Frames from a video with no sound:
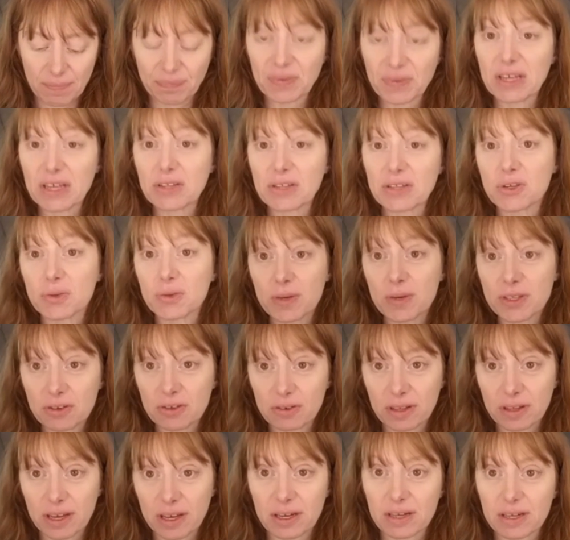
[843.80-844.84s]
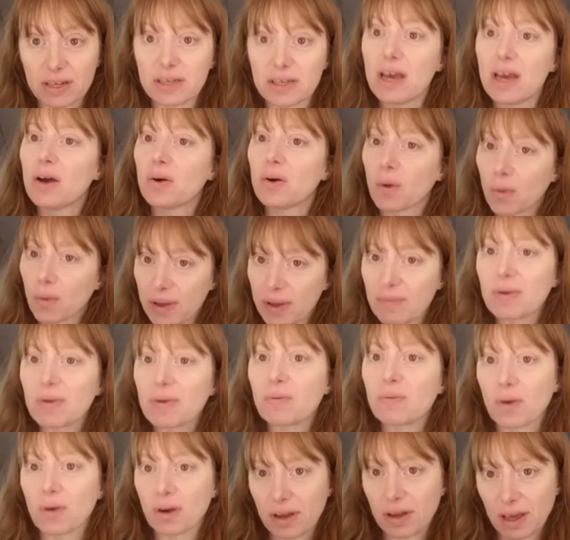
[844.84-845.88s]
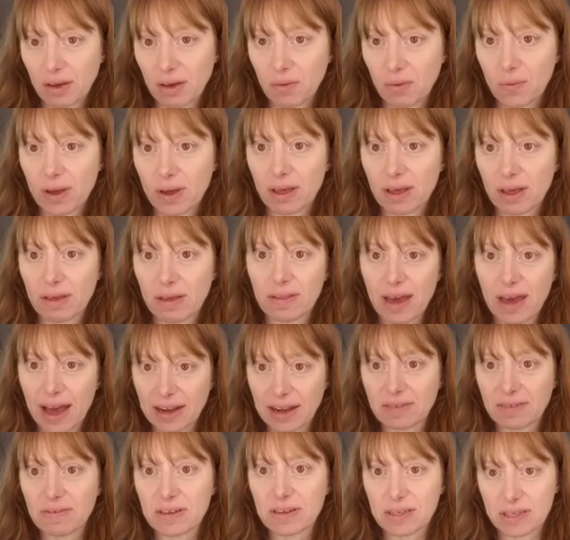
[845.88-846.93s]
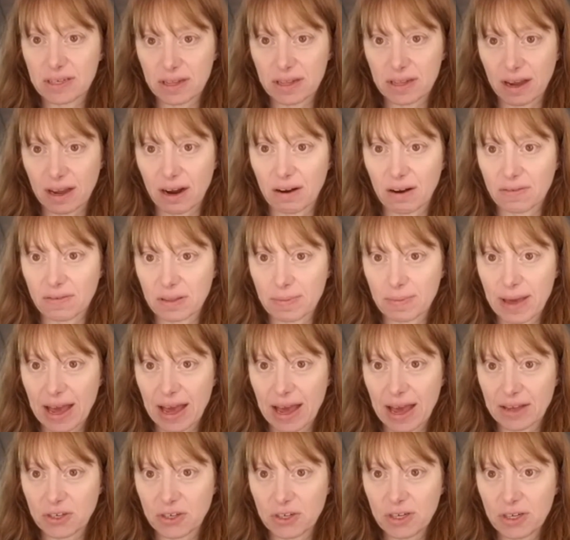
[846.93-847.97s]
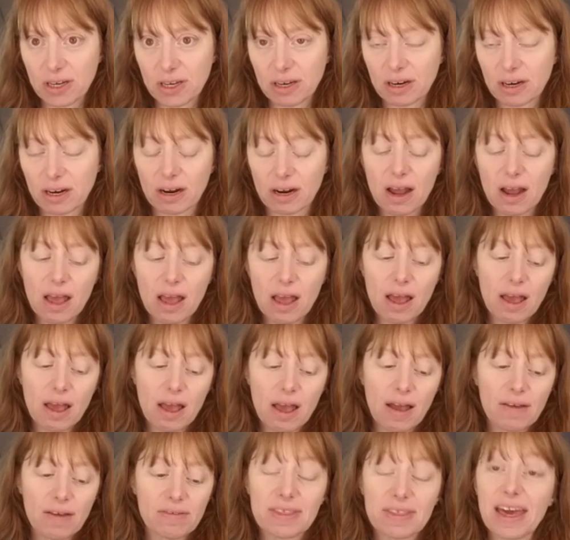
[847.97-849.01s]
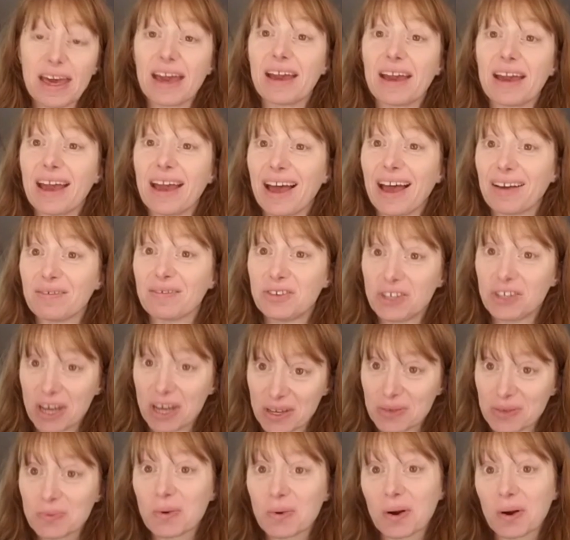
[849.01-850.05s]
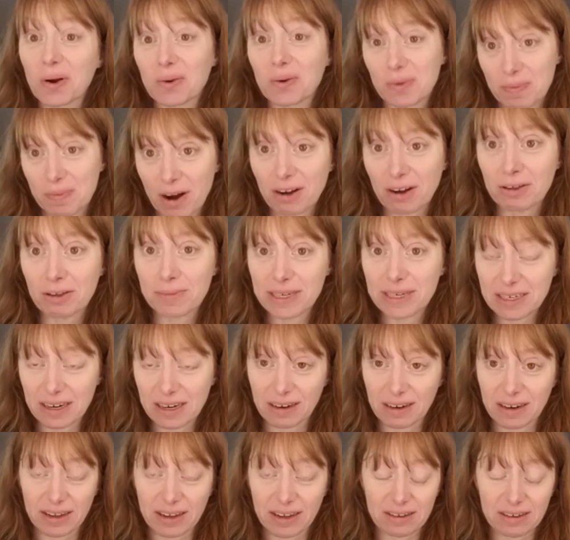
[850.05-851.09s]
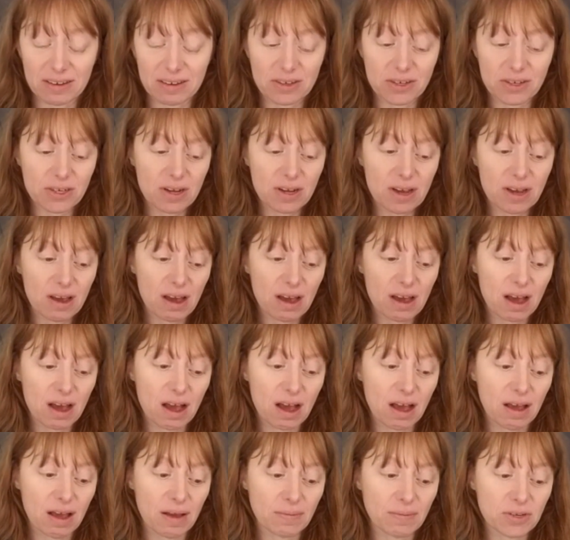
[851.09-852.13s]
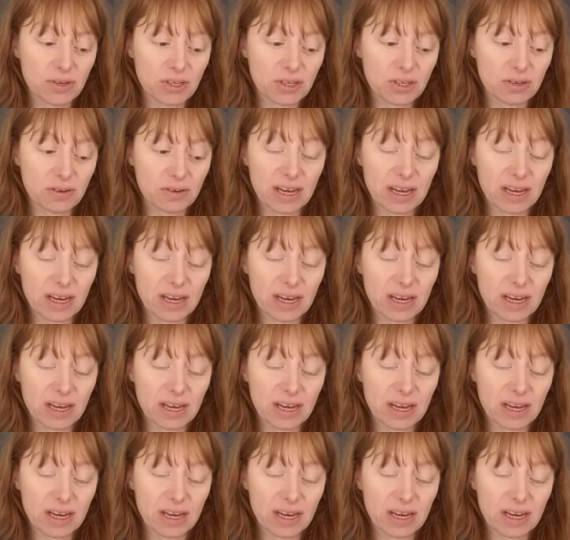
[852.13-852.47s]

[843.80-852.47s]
in Switzerland, where we've been working with activists there over the past year, they have just worked with parliamentarians to